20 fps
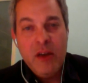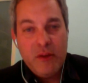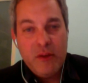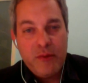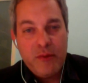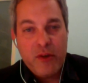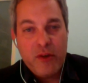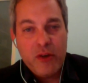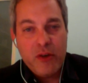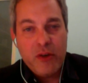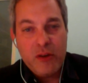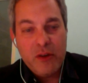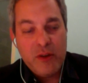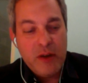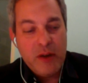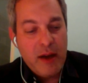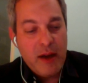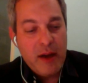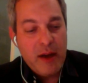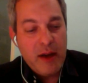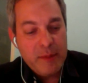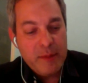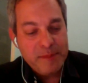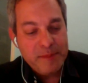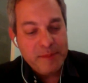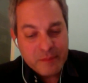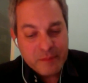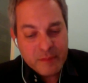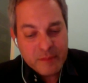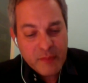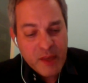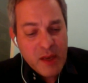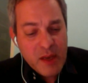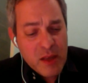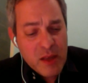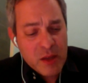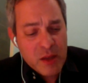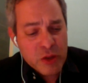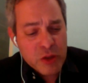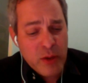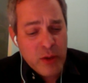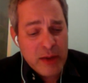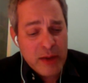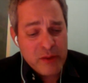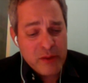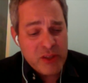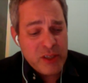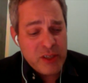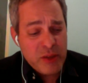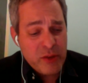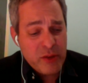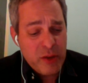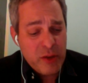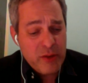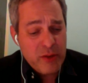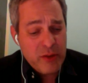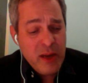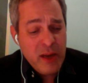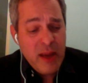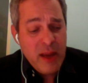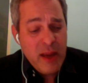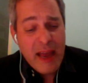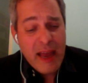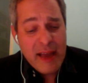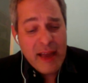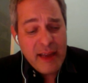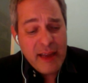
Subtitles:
fertile ground zero. And